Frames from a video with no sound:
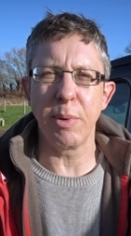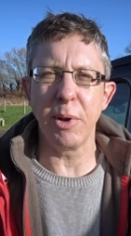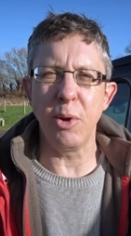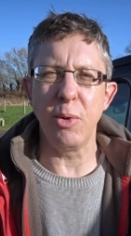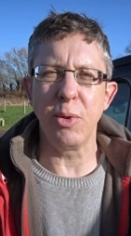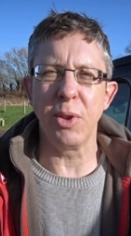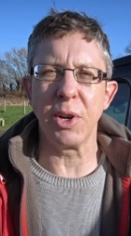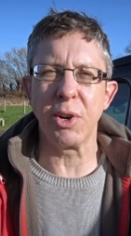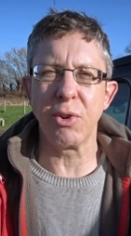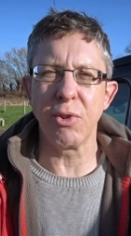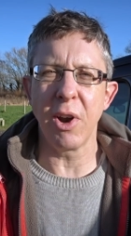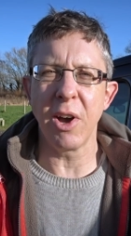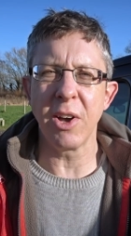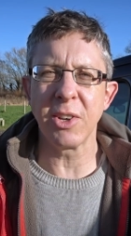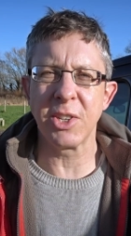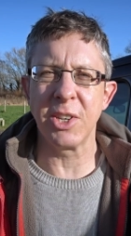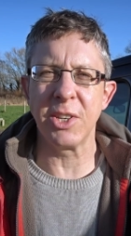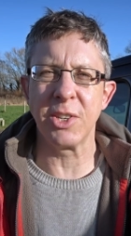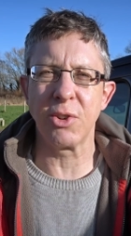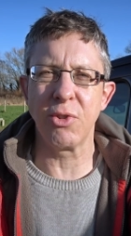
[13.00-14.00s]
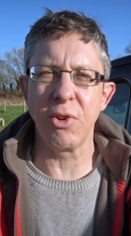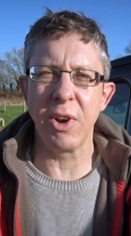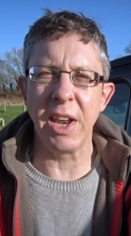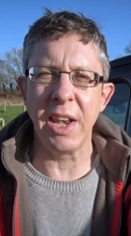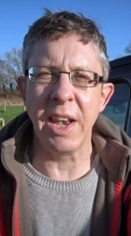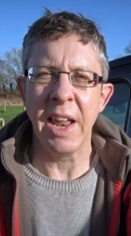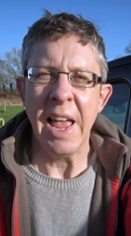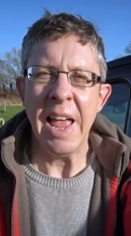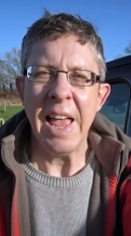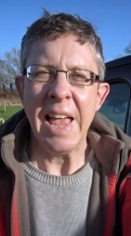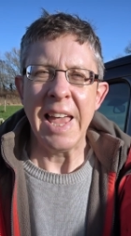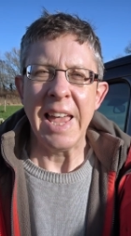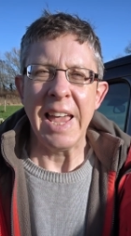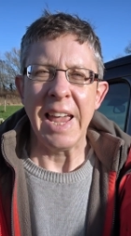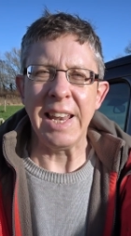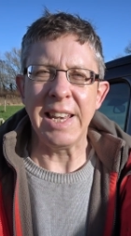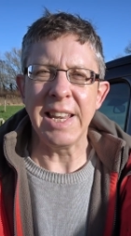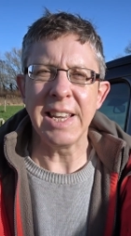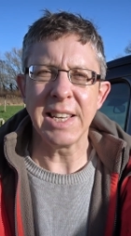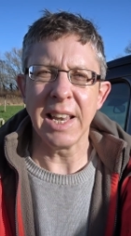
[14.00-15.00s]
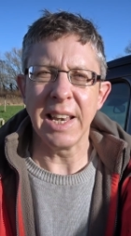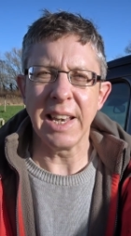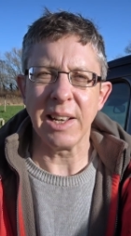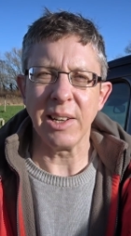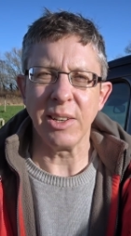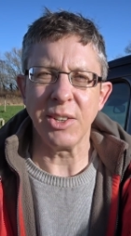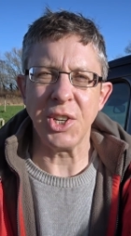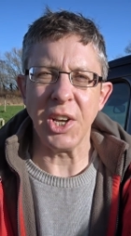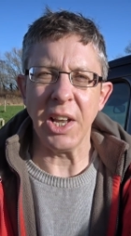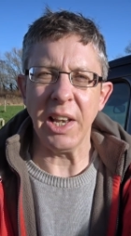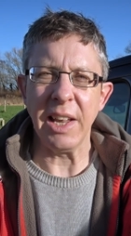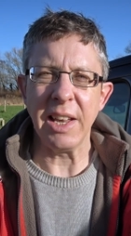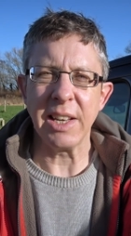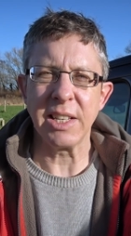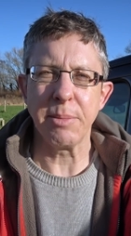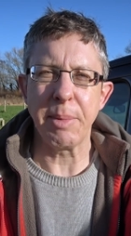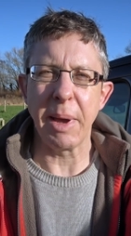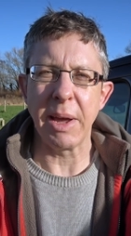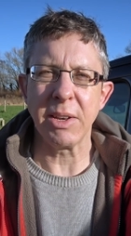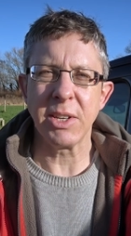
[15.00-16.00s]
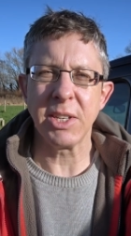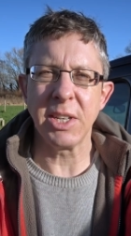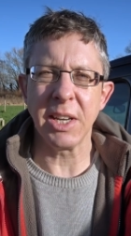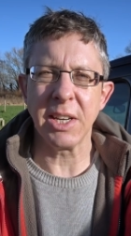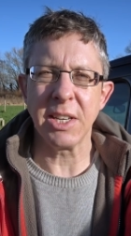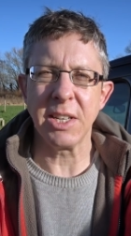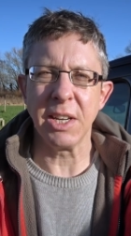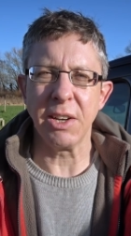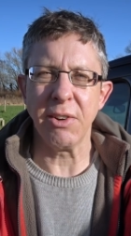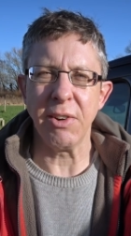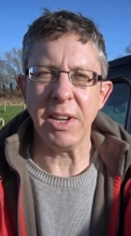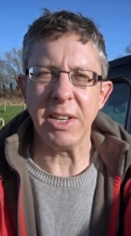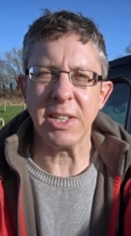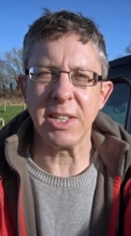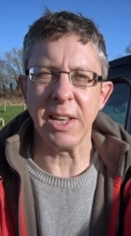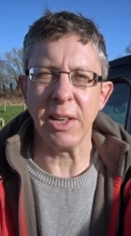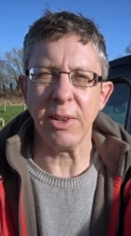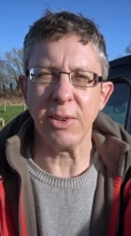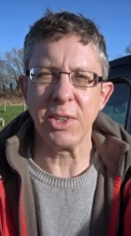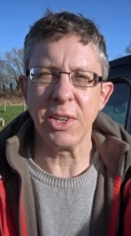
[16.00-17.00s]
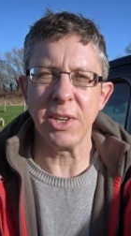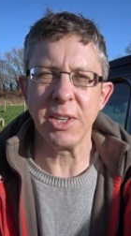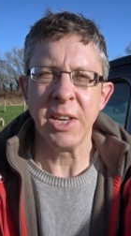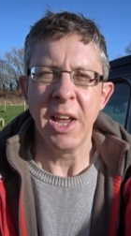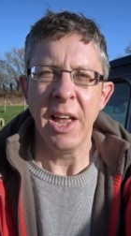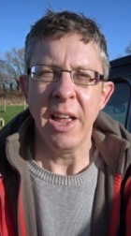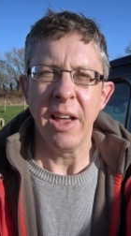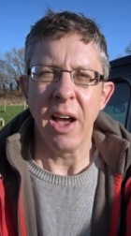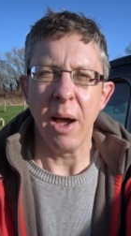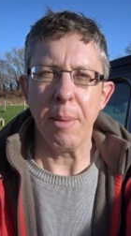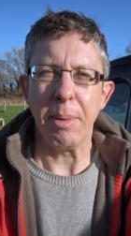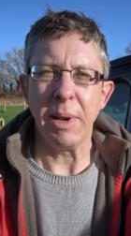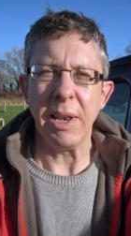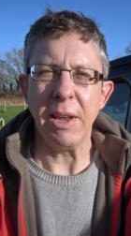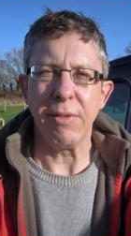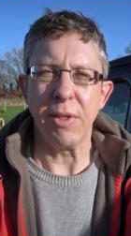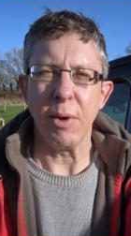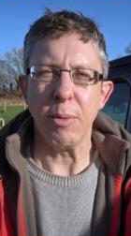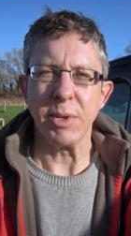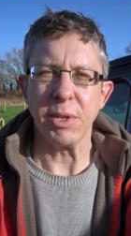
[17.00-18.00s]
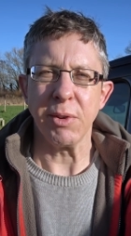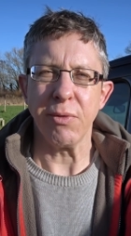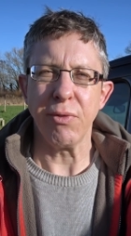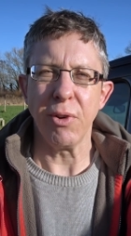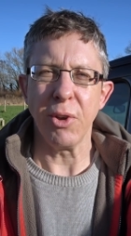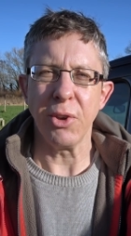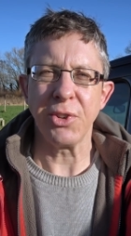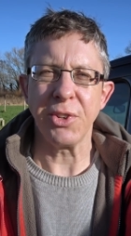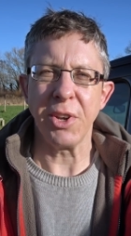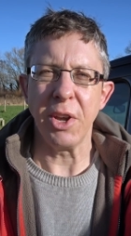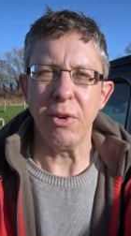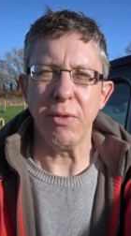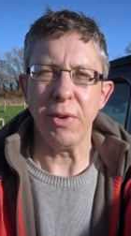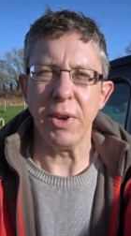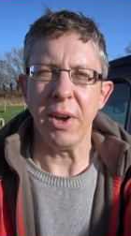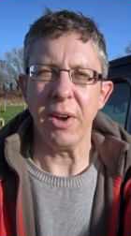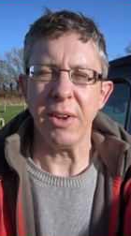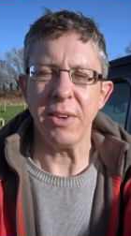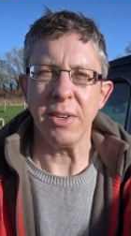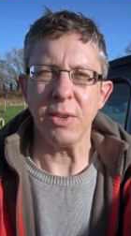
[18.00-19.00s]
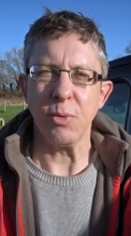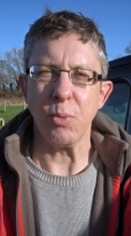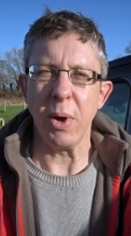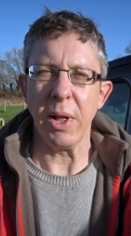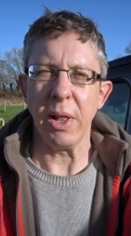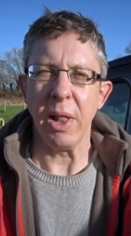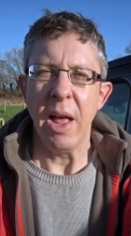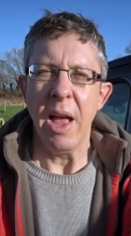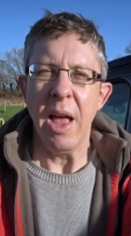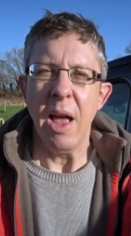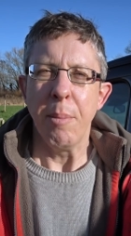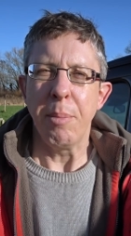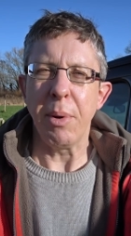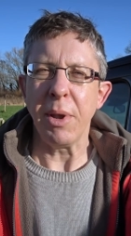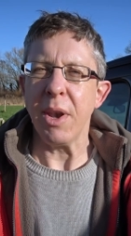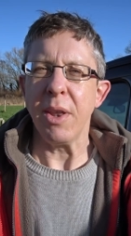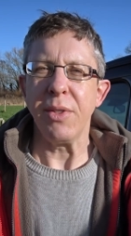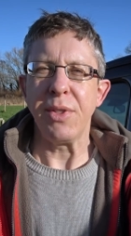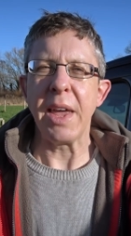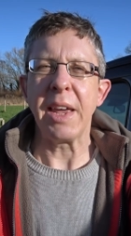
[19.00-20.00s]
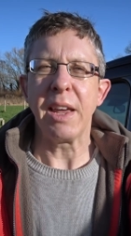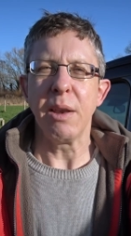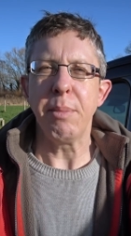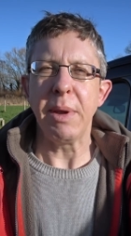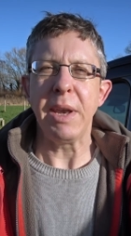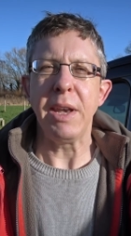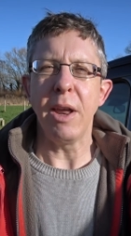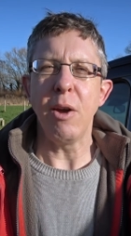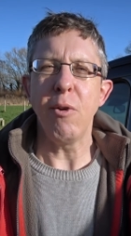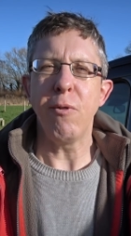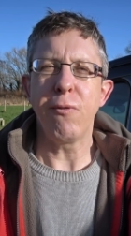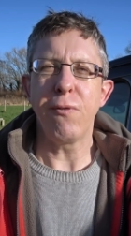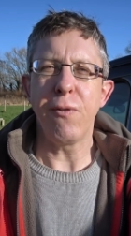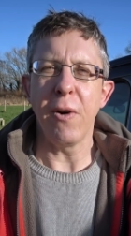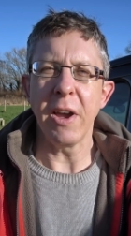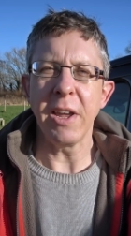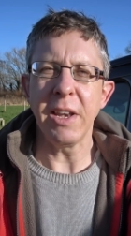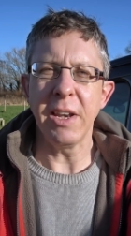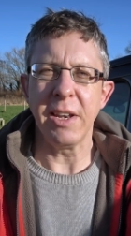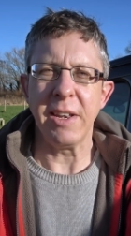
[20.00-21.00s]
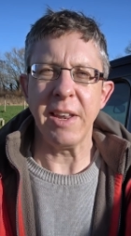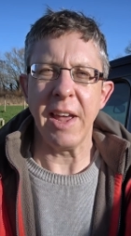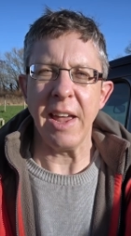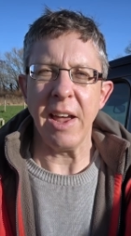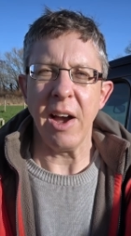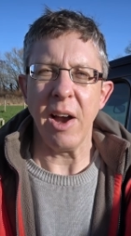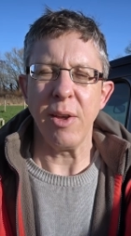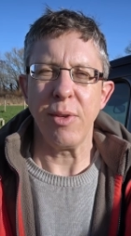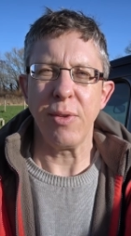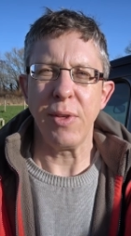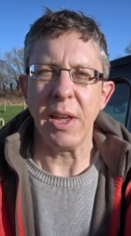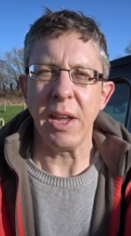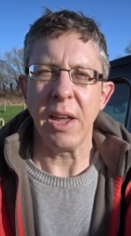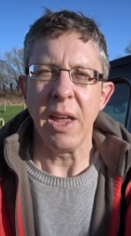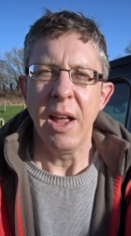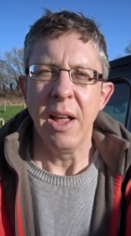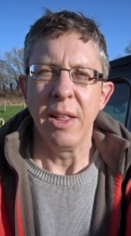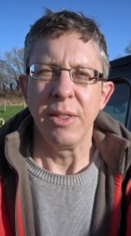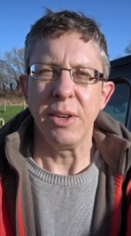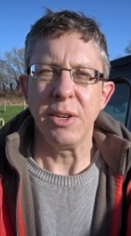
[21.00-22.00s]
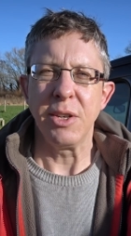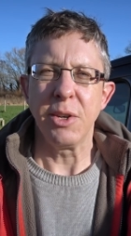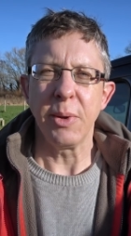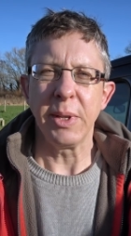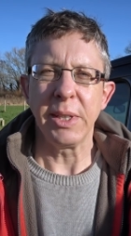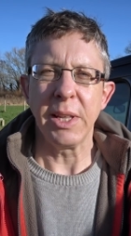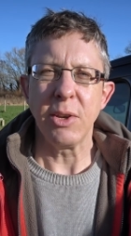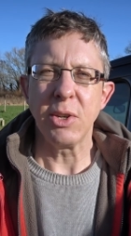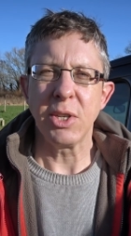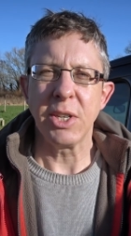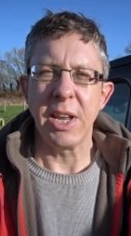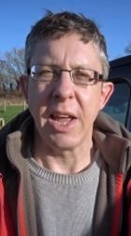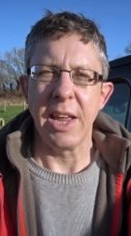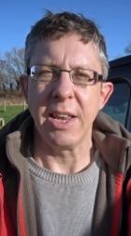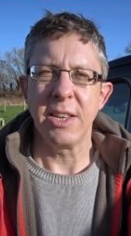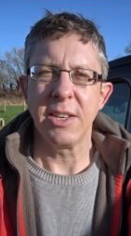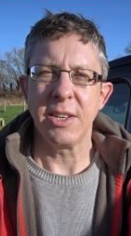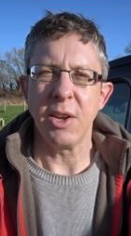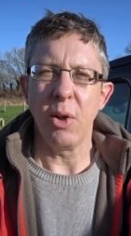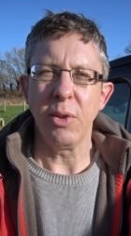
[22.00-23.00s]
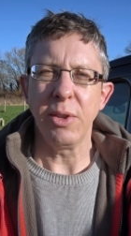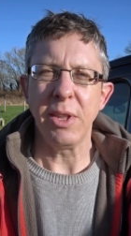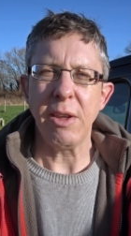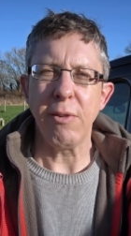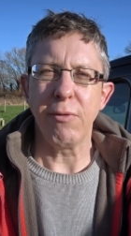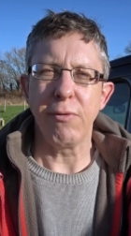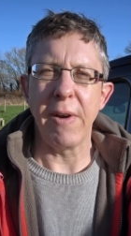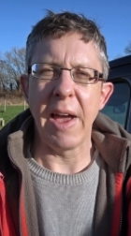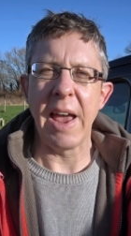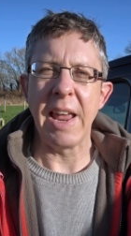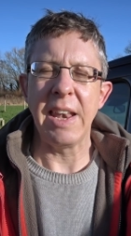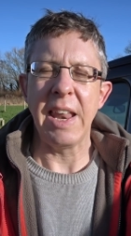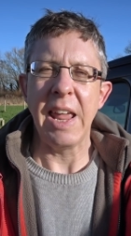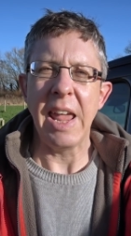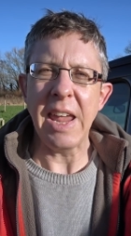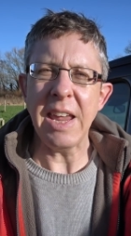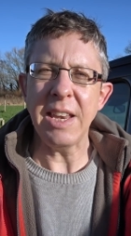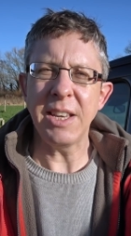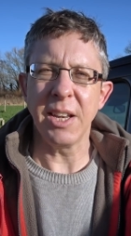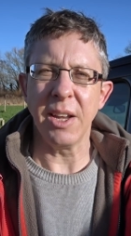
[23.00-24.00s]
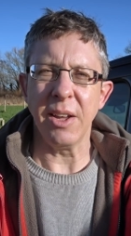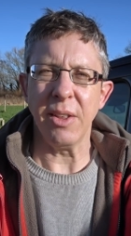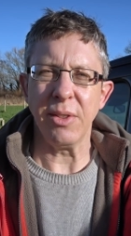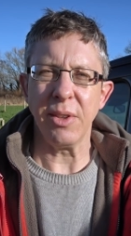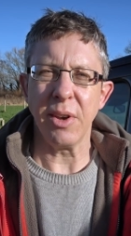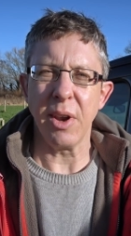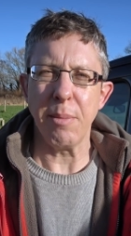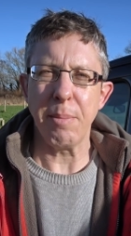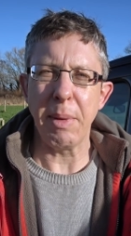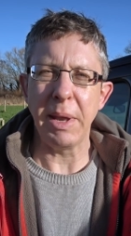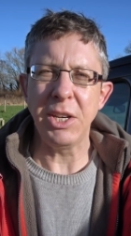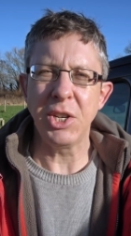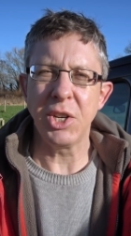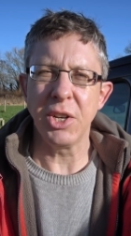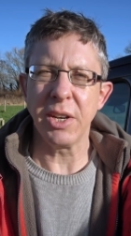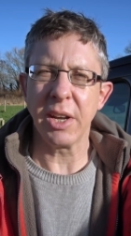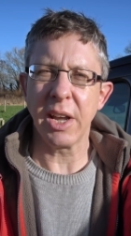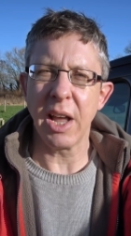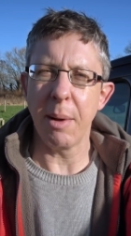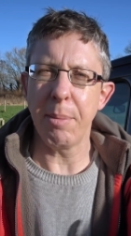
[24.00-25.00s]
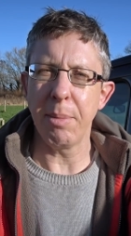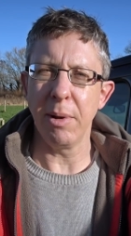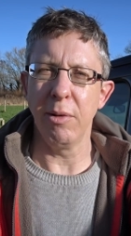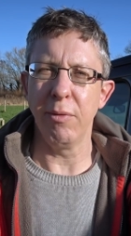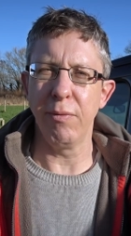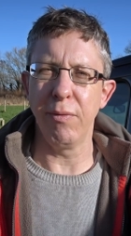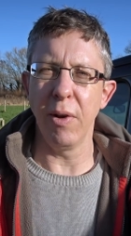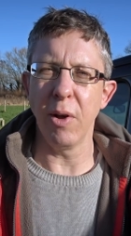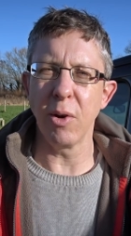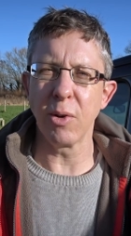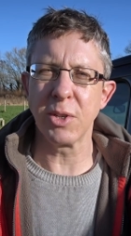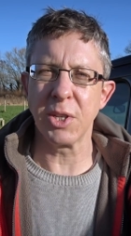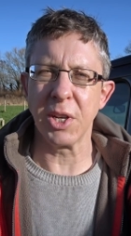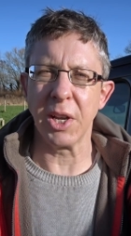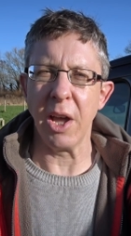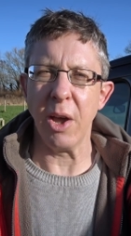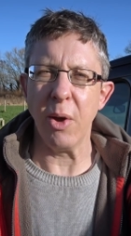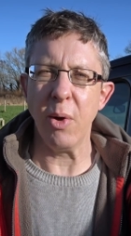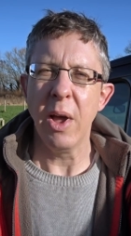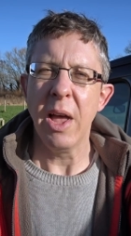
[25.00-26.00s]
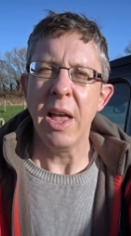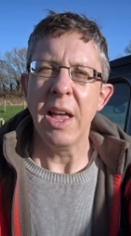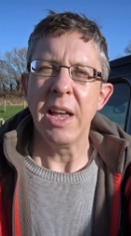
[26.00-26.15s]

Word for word: blue, the grass is green. It is a little chilly, it's about six degrees Celsius. I believe there was a frost overnight as well. But there can be no finer day, I think, than doing those tests on the van heater that I mentioned a couple of vlogs ago,